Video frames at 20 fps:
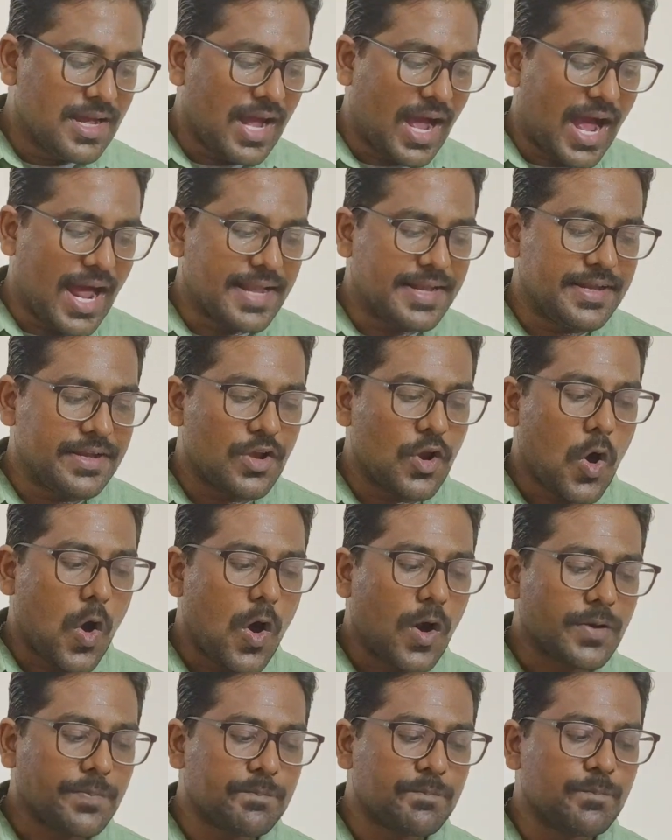and
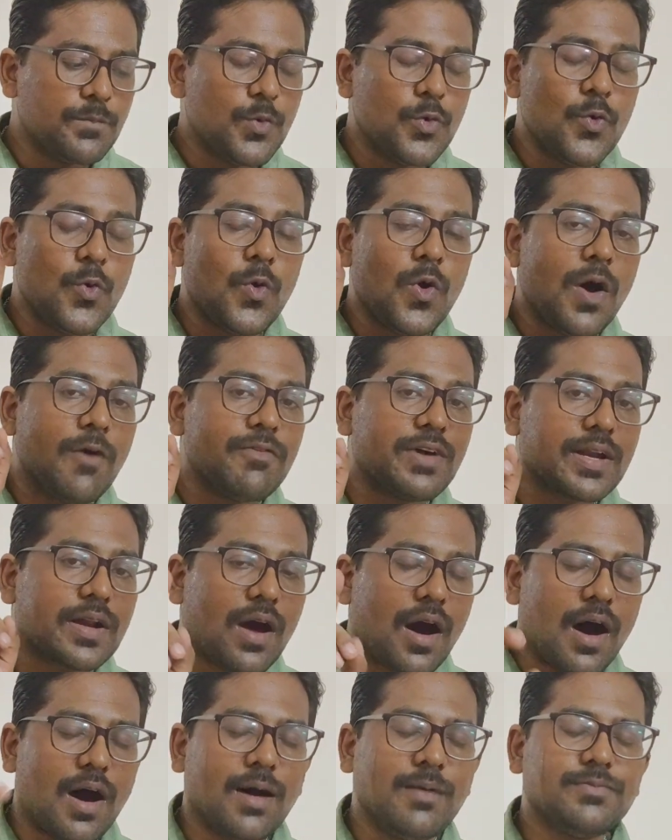not move
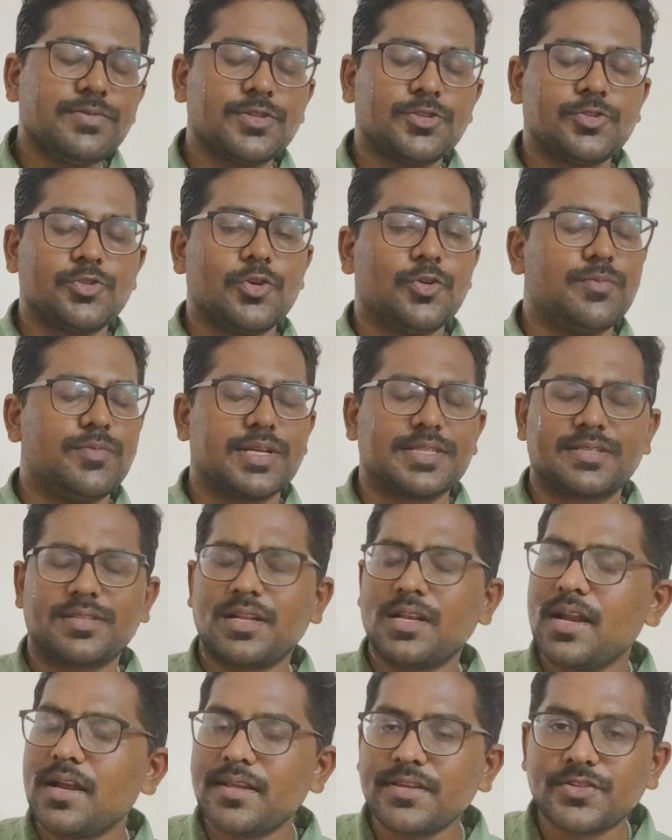our arms so much.
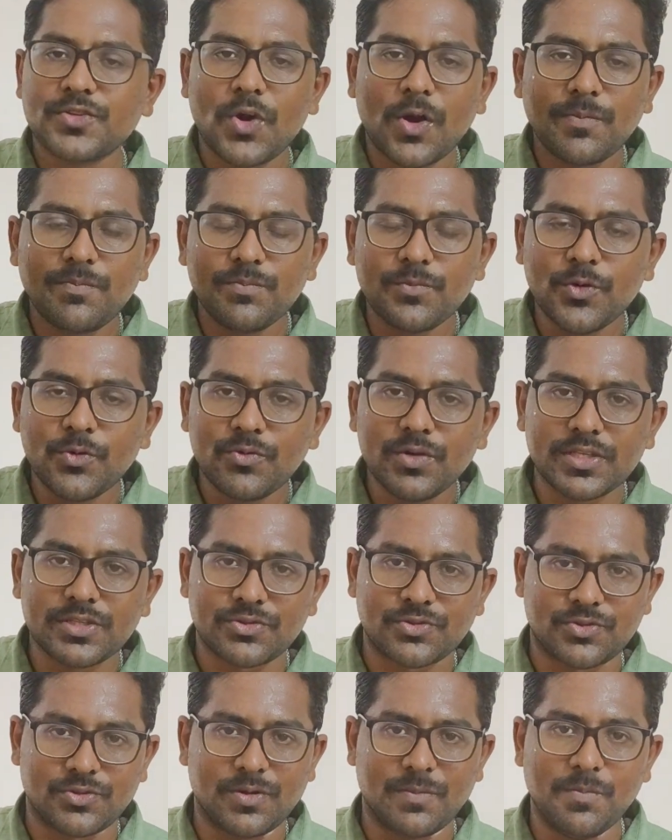Let us not move
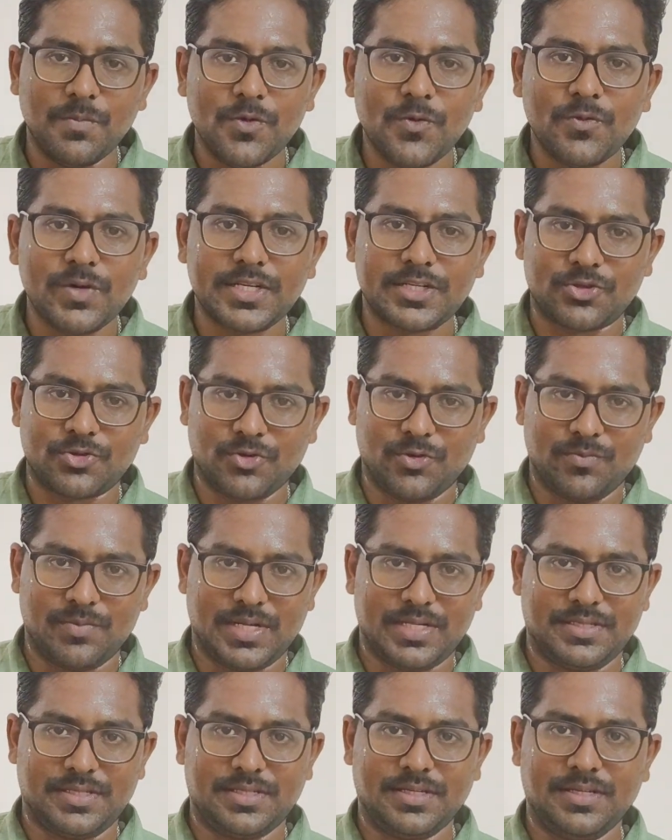it so
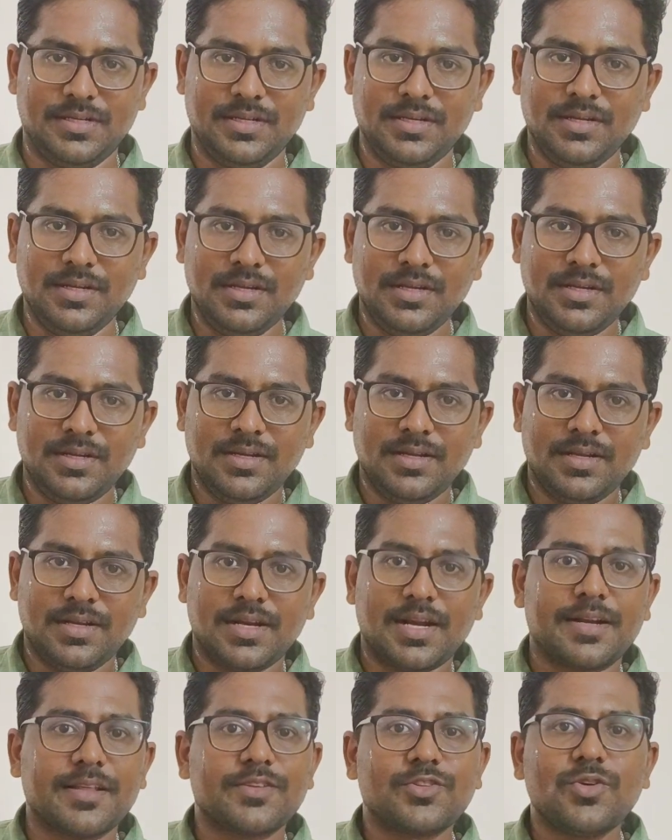much.
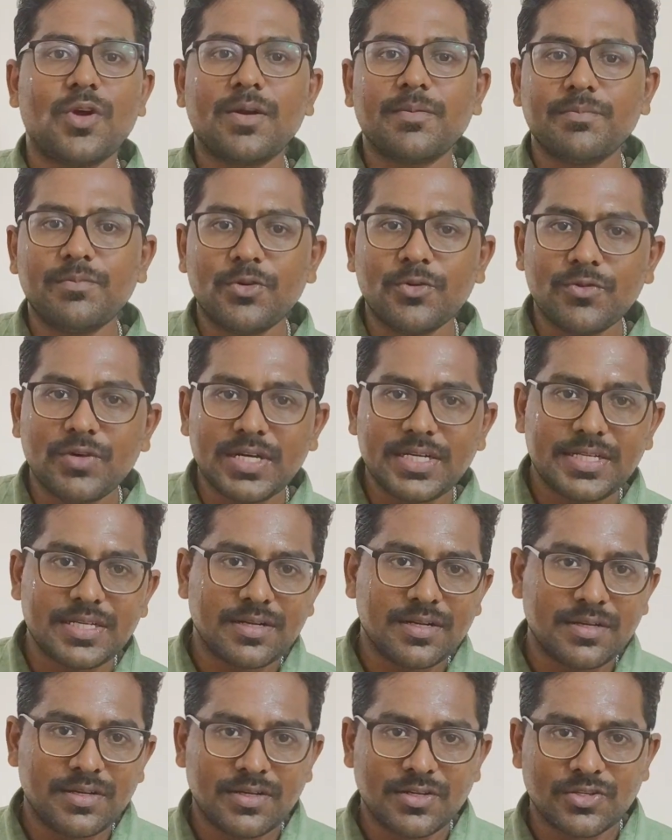Let us not move
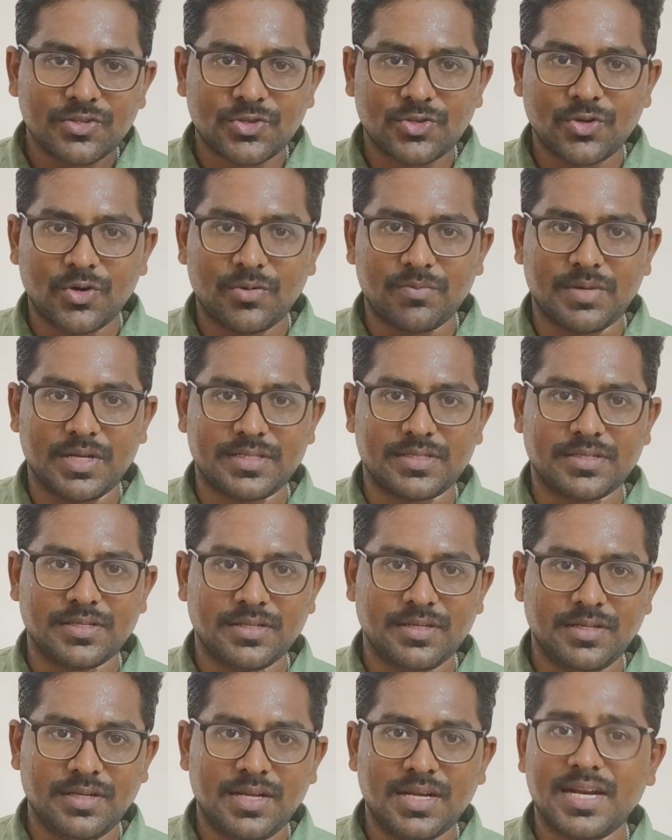it so much.
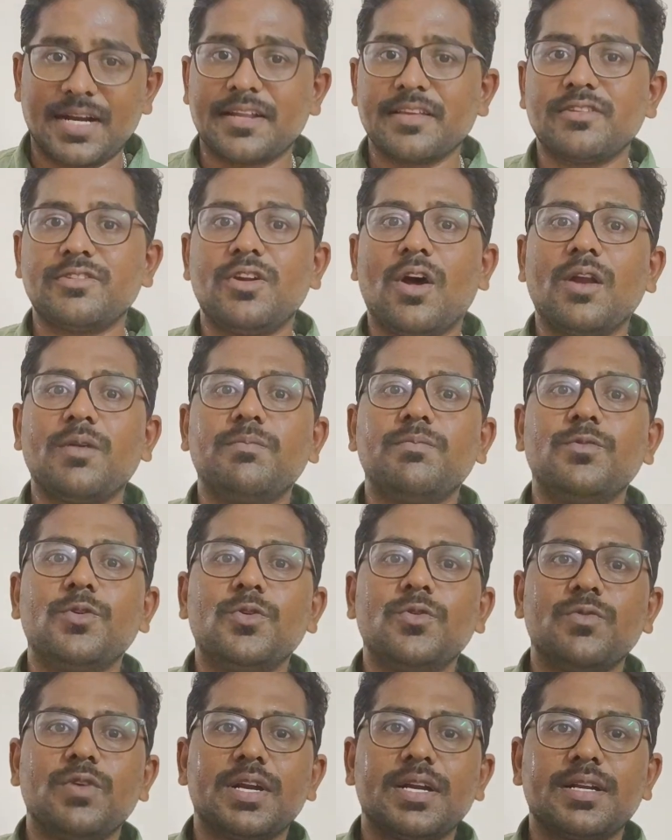Let us not
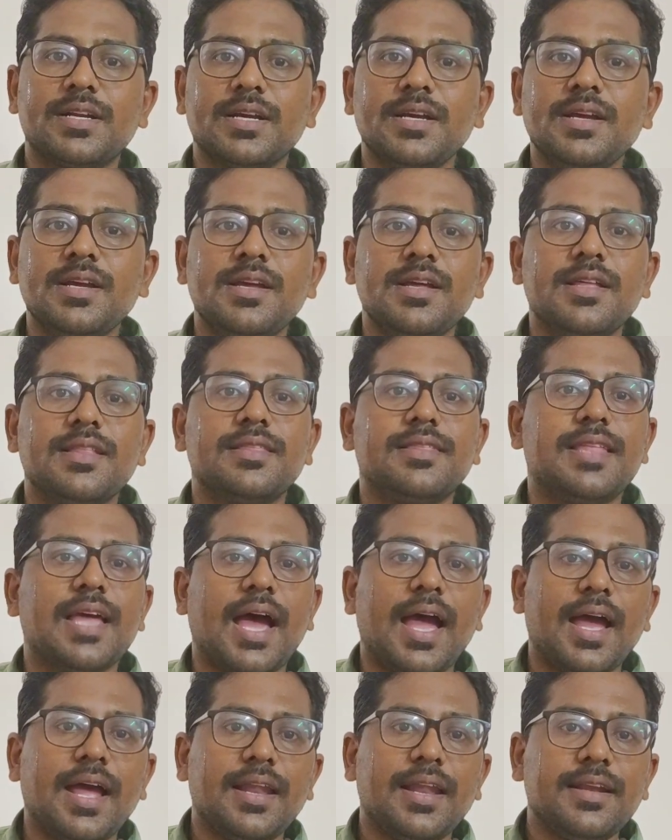move it
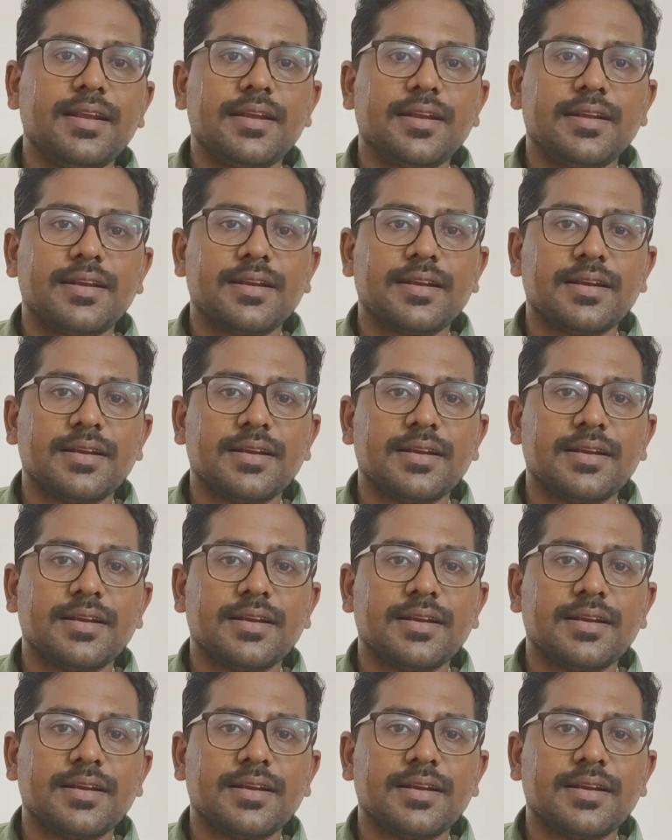than